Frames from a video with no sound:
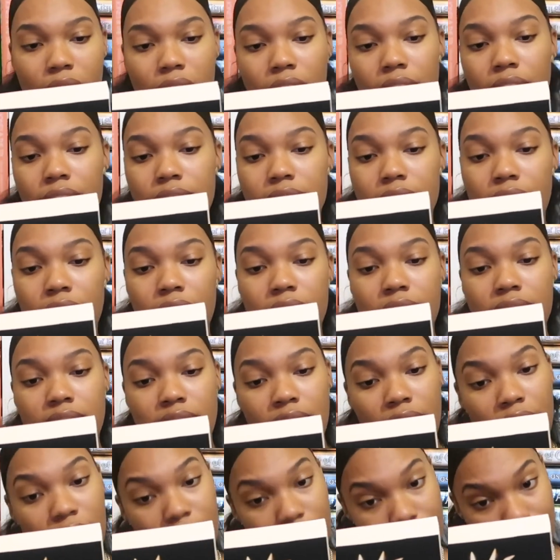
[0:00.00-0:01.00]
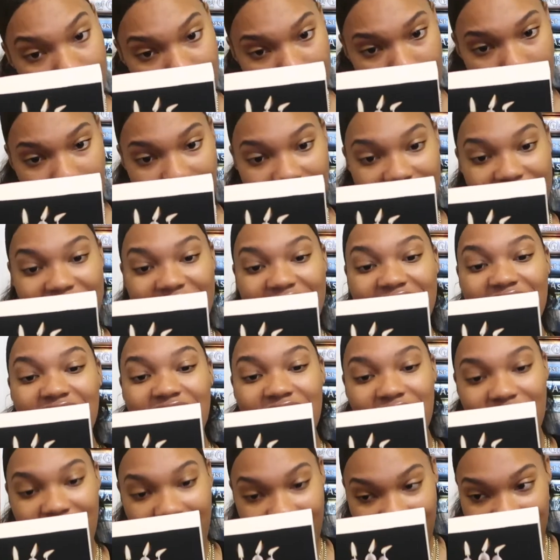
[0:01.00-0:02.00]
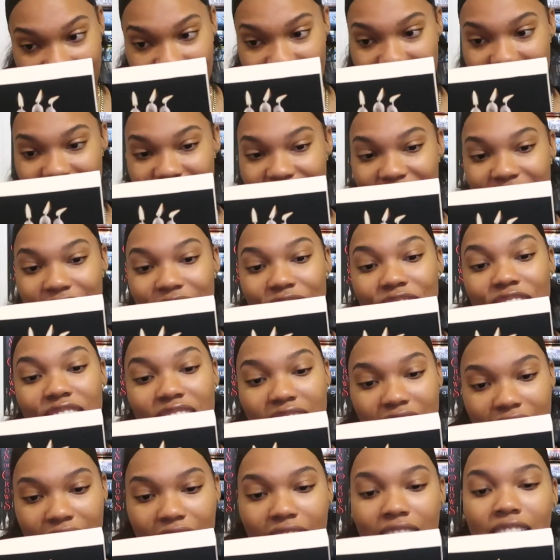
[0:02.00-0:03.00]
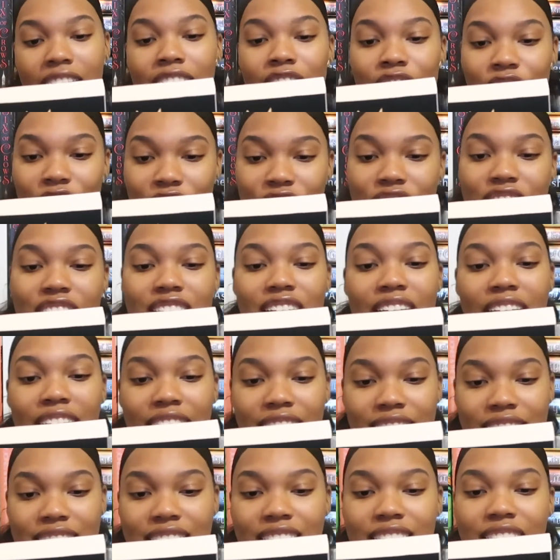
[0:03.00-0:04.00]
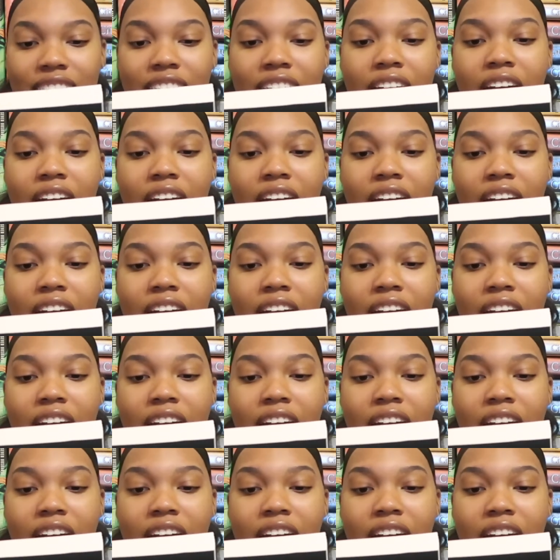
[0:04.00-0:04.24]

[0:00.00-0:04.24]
He is instinctively understands